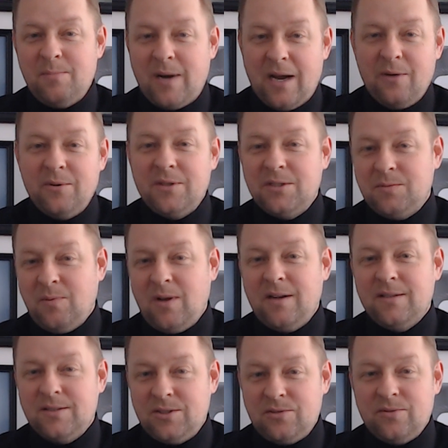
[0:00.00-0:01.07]
Buy when there's blood
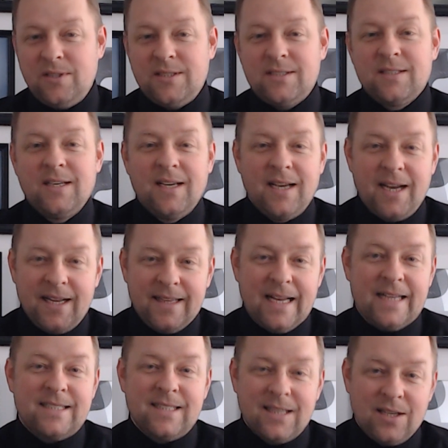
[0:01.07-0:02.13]
in the streets. And
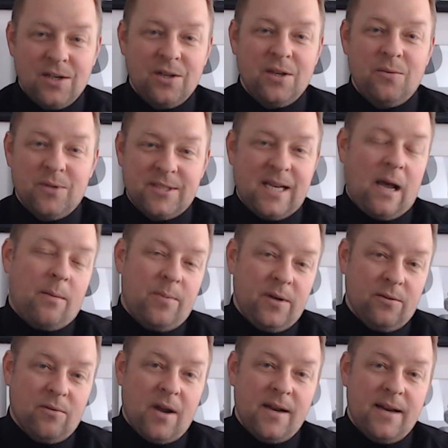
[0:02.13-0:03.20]
that's literally what's
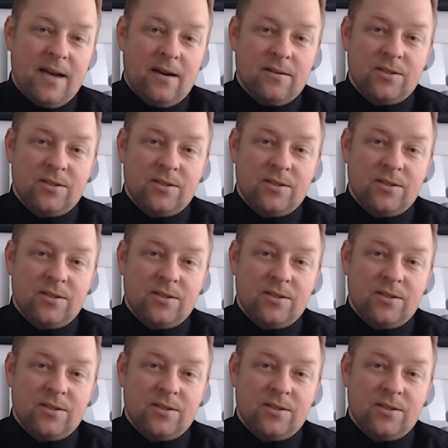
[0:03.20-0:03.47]
happening right now.